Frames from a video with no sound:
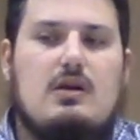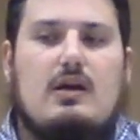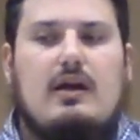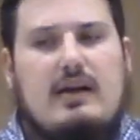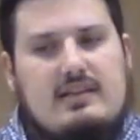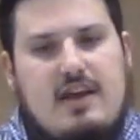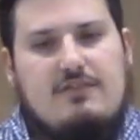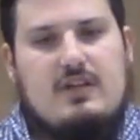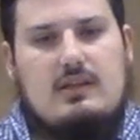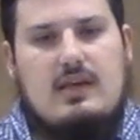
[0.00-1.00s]
And I
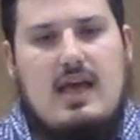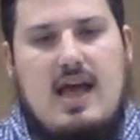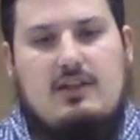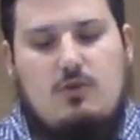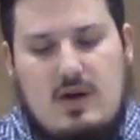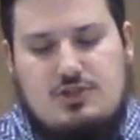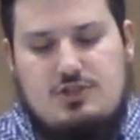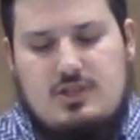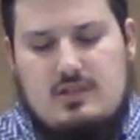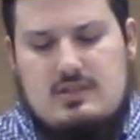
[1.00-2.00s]
definitely had
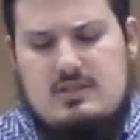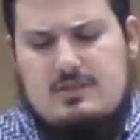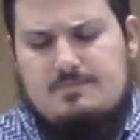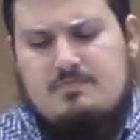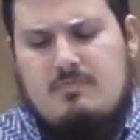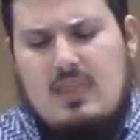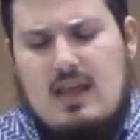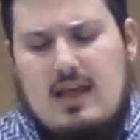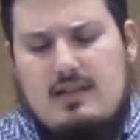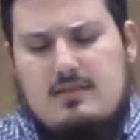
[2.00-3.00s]
questions,
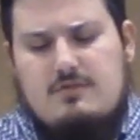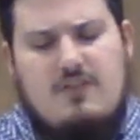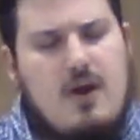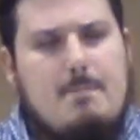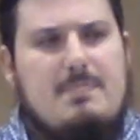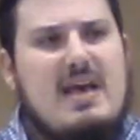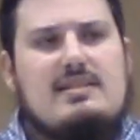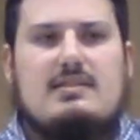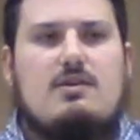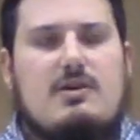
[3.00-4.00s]
and very
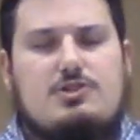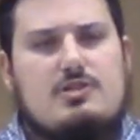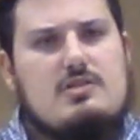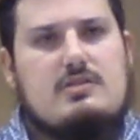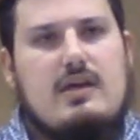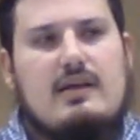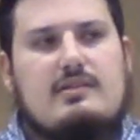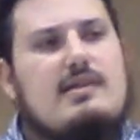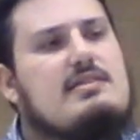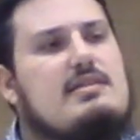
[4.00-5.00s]
basic questions like,
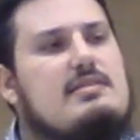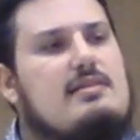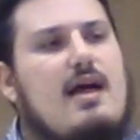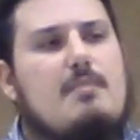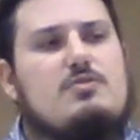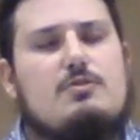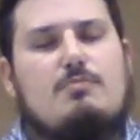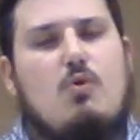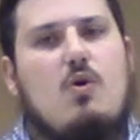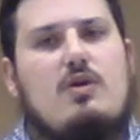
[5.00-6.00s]
does Islam
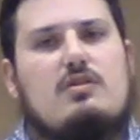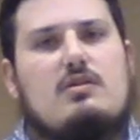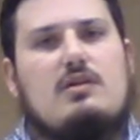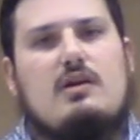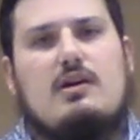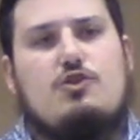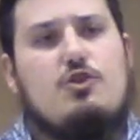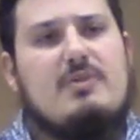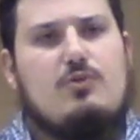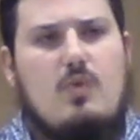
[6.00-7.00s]
support
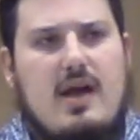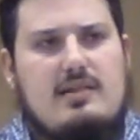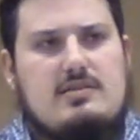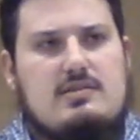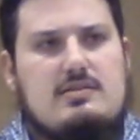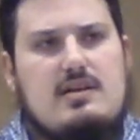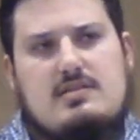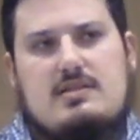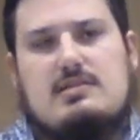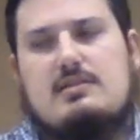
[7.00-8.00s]
human rights? Does
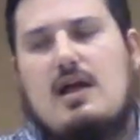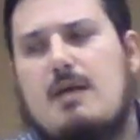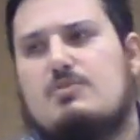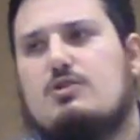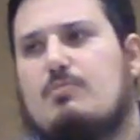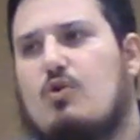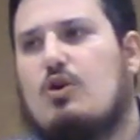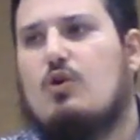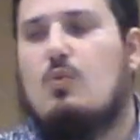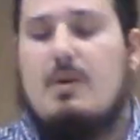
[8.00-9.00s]
Islam
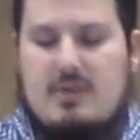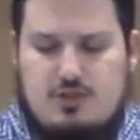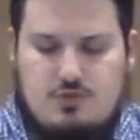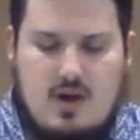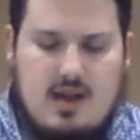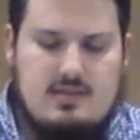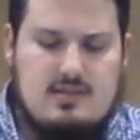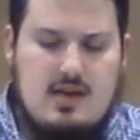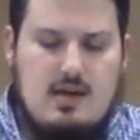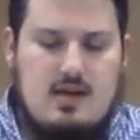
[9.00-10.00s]
support women's rights?
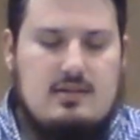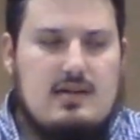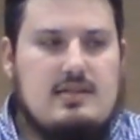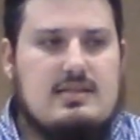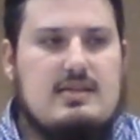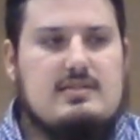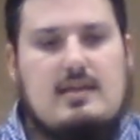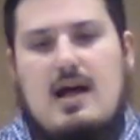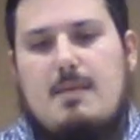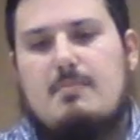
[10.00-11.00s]
Does
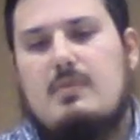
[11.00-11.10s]
Islam